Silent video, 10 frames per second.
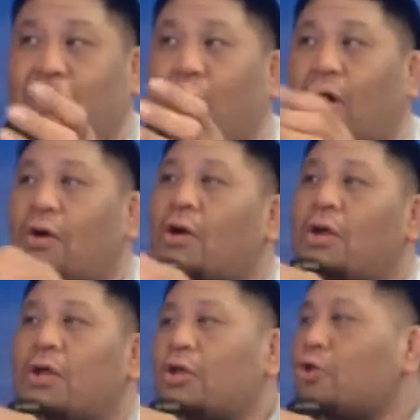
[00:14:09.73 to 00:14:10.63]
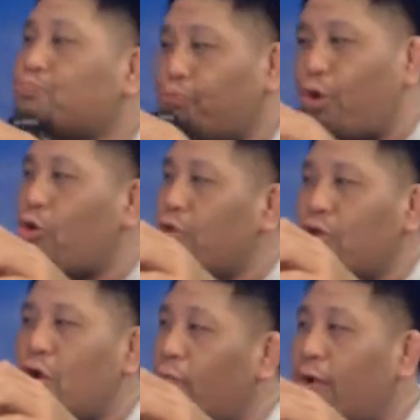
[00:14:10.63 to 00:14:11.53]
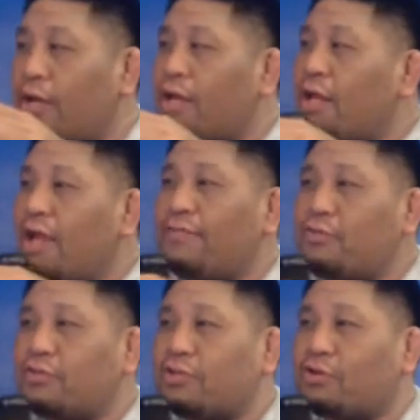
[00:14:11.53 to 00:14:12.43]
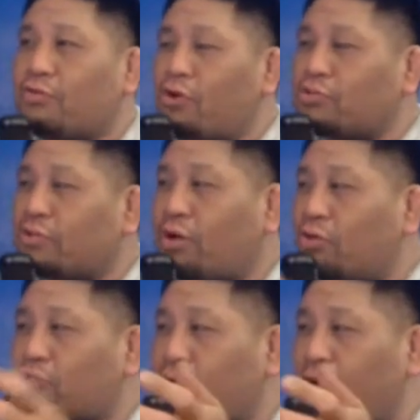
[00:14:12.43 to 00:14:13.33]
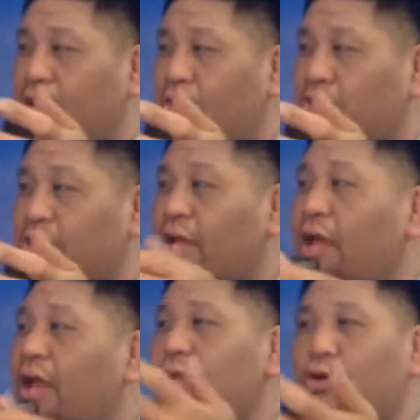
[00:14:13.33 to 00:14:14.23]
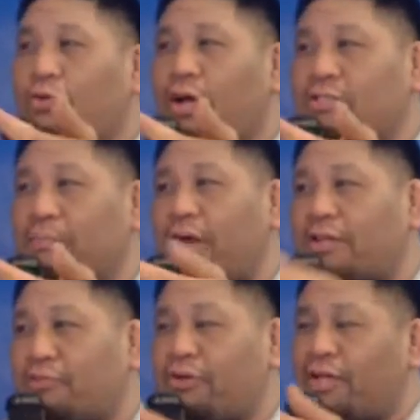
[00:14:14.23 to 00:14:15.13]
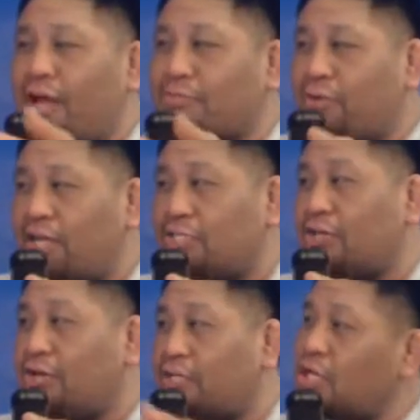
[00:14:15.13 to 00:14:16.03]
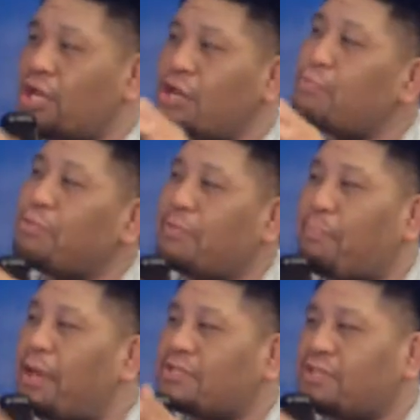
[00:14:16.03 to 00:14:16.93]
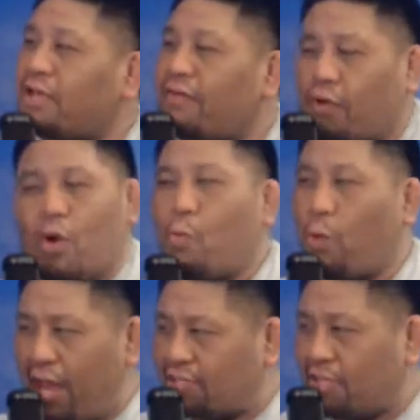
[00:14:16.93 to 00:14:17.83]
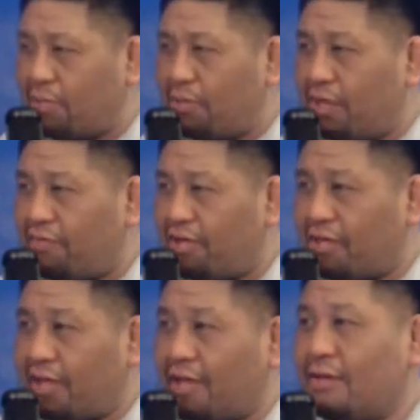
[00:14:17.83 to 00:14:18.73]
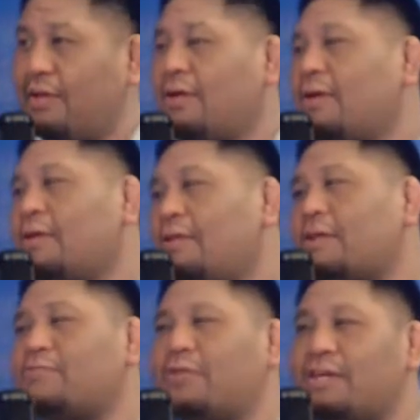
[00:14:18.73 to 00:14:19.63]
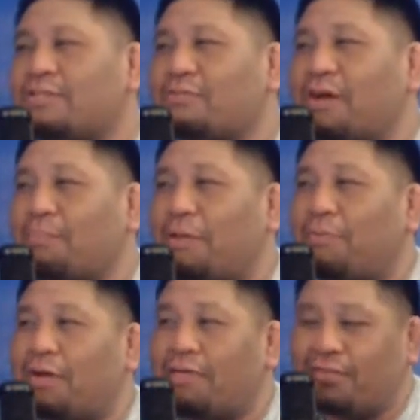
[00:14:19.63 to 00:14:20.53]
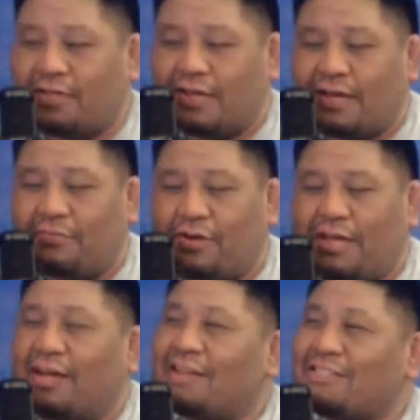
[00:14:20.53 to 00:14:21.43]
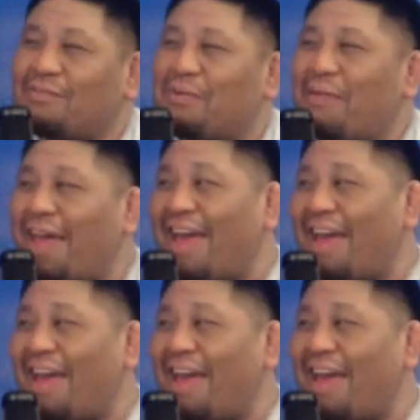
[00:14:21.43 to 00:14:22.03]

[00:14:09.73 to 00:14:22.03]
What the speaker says: oh, bro, you know what? If you took the Ghost Train OG and you crossed it by the 3 times crazy cookies, it would be the best thing ever. Why hasn't anybody ever done that? There's reasons why people haven't done that. And really, someone may have.